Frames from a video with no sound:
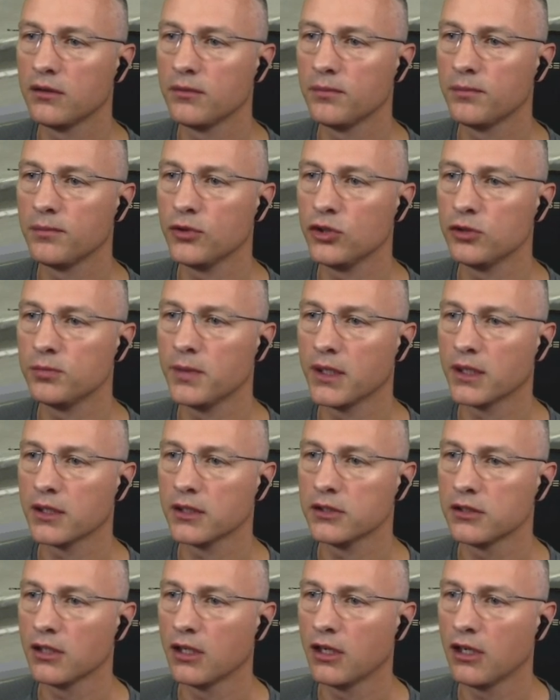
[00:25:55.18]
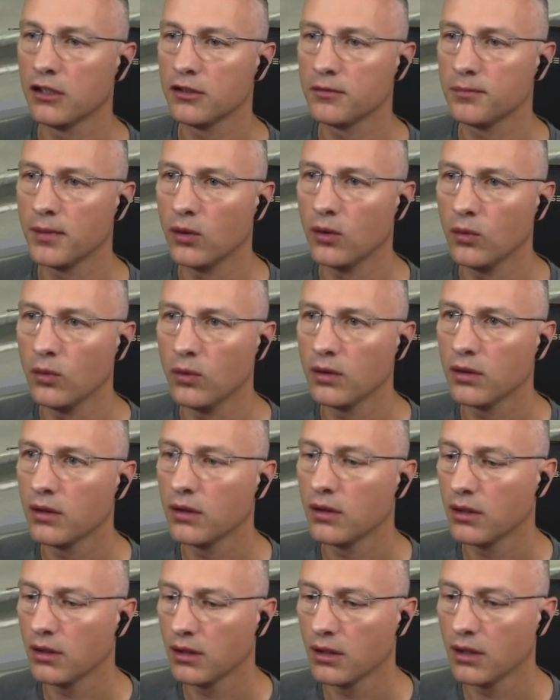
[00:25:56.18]
Pushback and start. Oh.
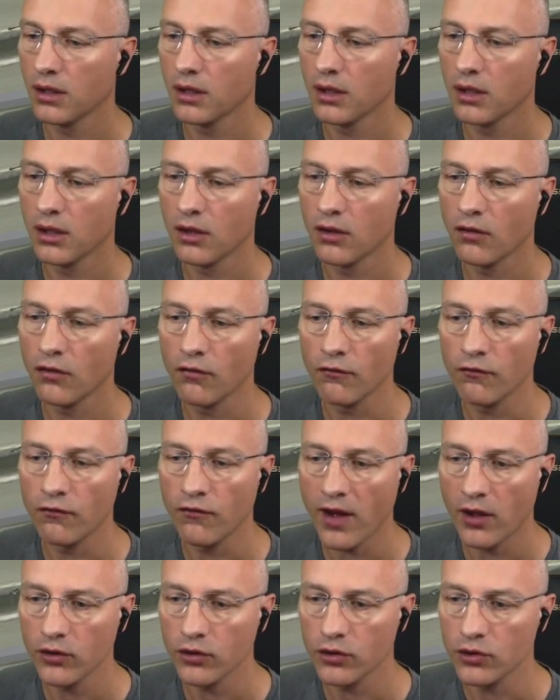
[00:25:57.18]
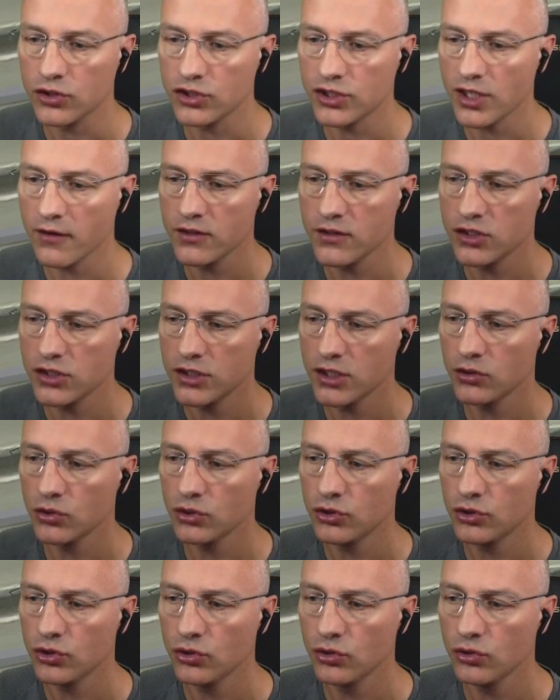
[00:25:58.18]
Value
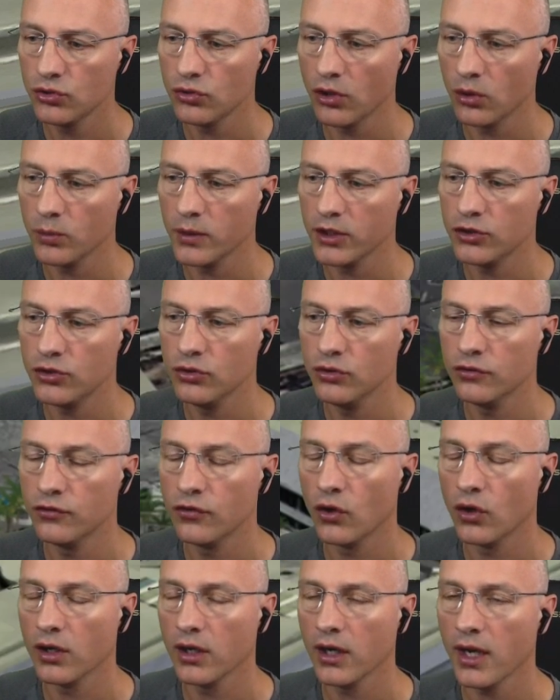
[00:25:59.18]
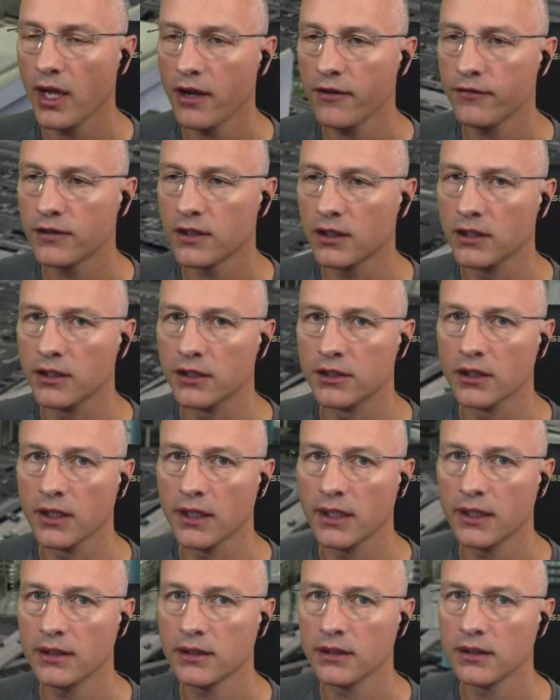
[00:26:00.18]
702, runway 24 left, clear to land.